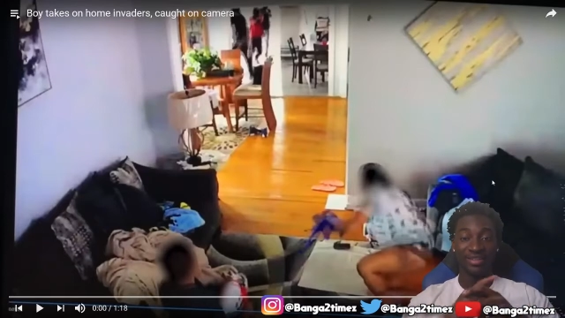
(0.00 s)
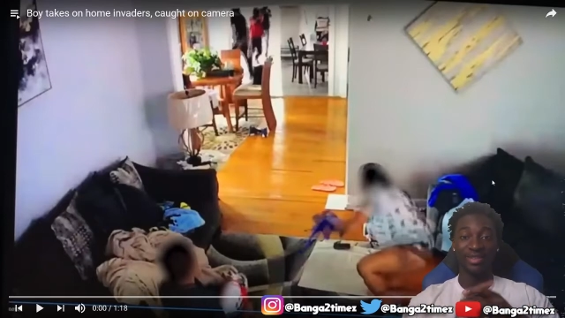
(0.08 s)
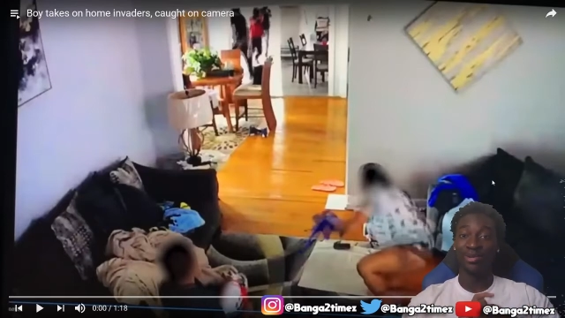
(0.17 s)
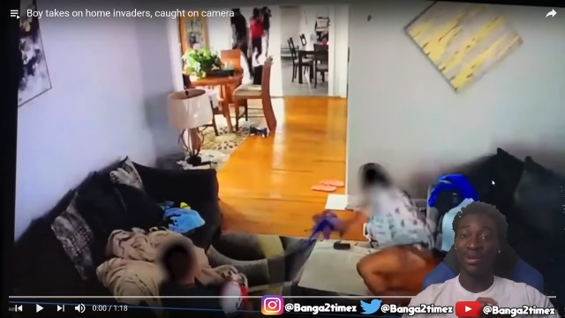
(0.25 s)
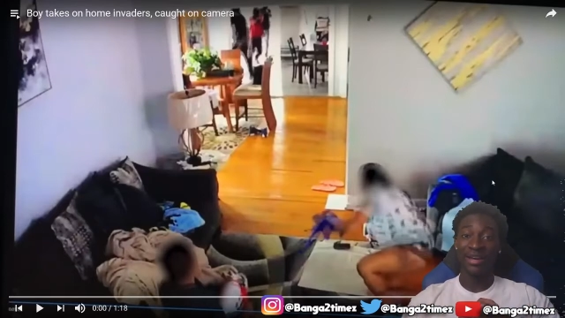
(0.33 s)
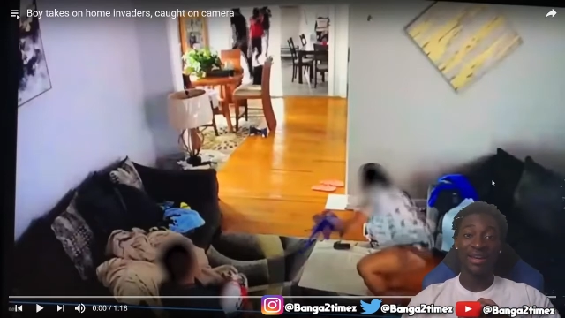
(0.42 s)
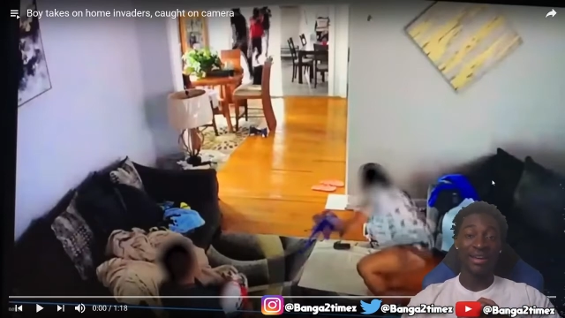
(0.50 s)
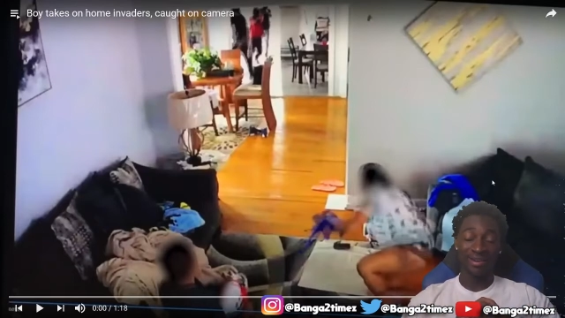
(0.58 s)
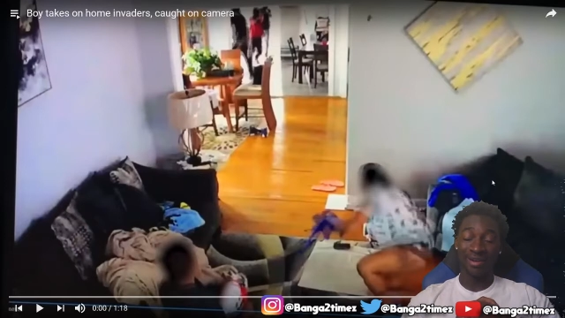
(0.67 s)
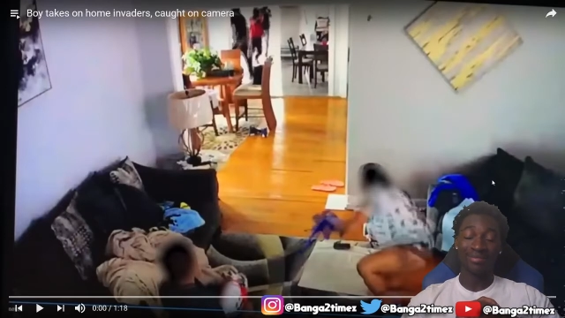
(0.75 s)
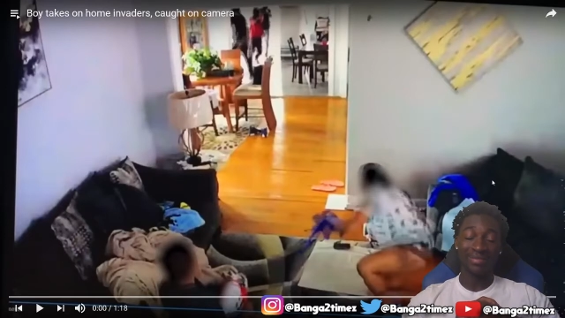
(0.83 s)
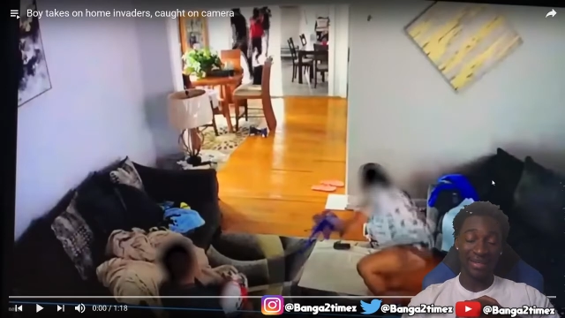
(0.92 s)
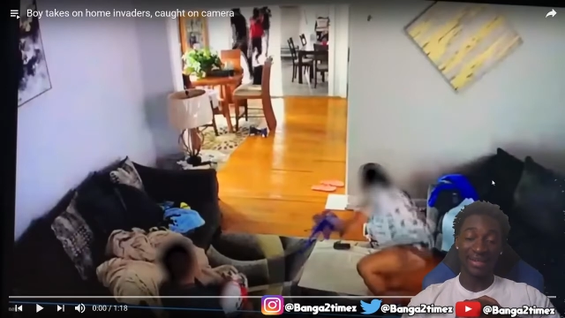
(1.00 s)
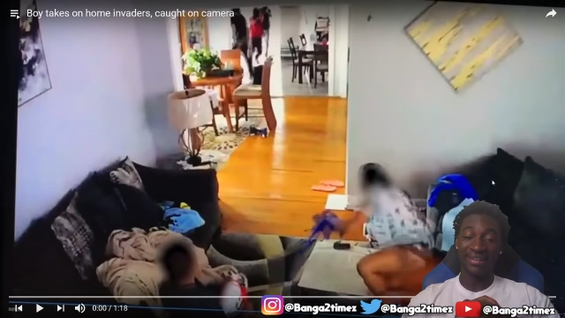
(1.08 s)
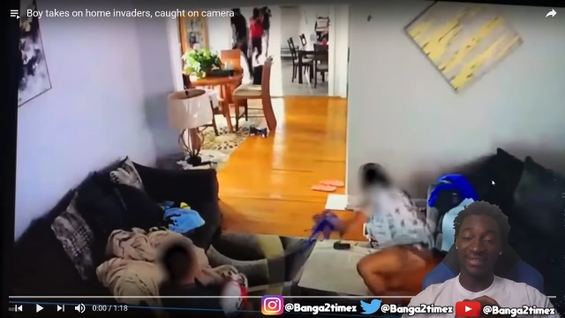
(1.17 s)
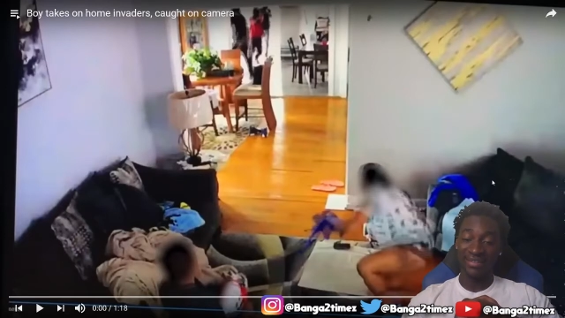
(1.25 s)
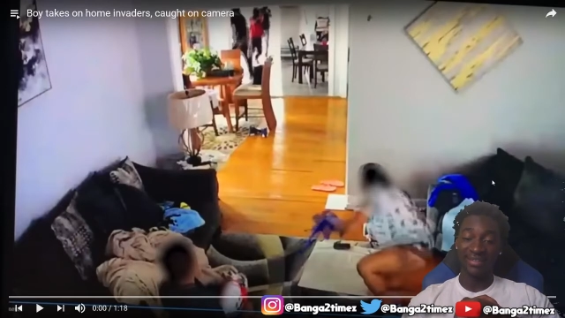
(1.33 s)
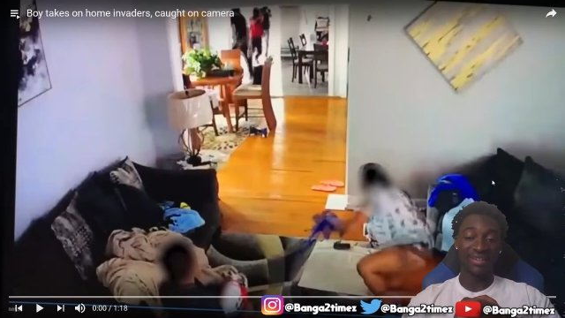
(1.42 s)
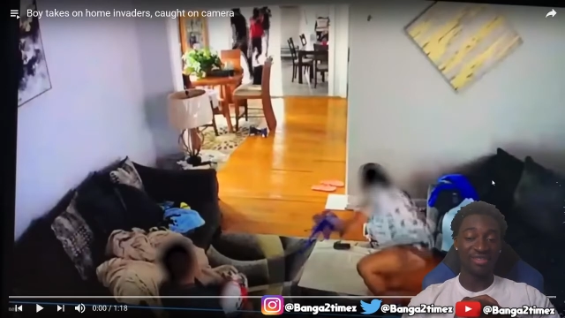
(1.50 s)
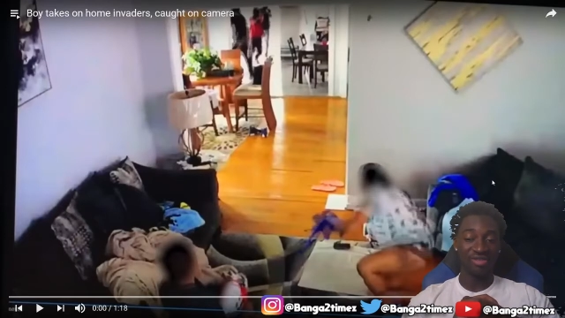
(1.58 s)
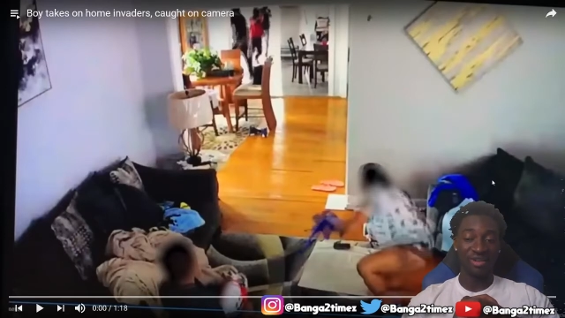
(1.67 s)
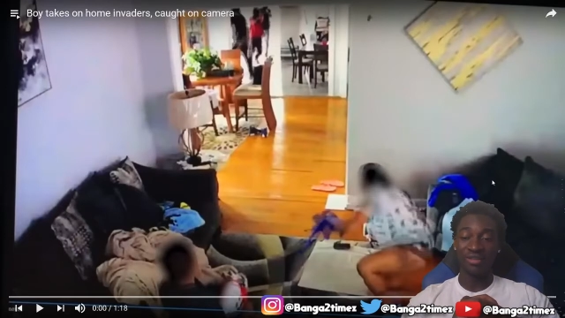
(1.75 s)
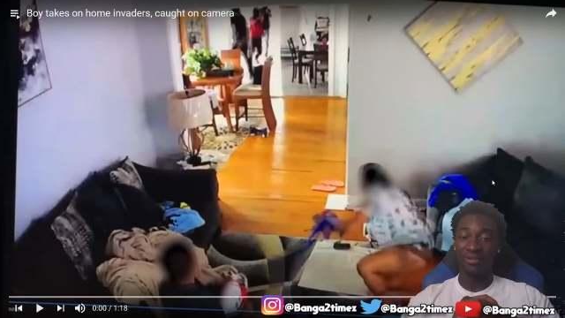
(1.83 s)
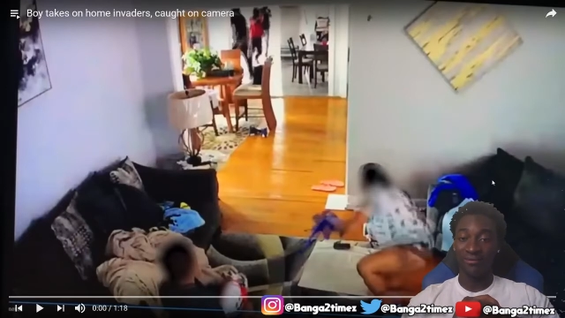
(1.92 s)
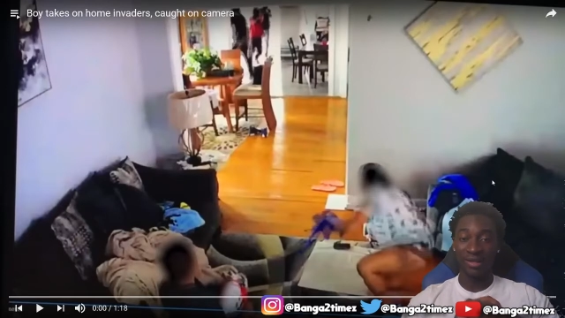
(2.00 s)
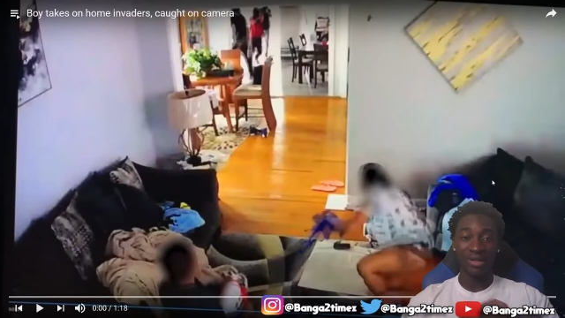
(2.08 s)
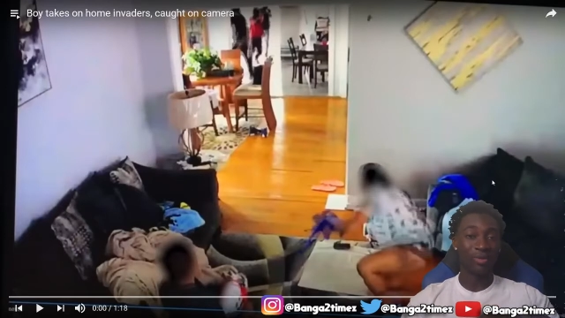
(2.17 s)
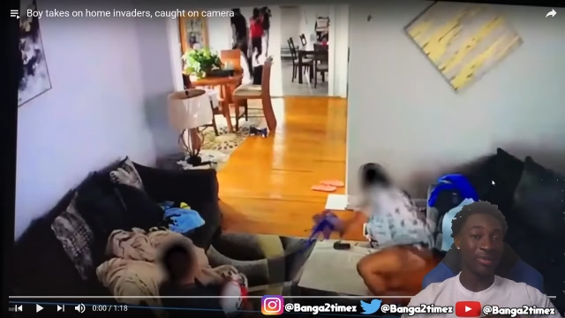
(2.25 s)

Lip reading: So you know what I'm saying, let's just get straight to the video.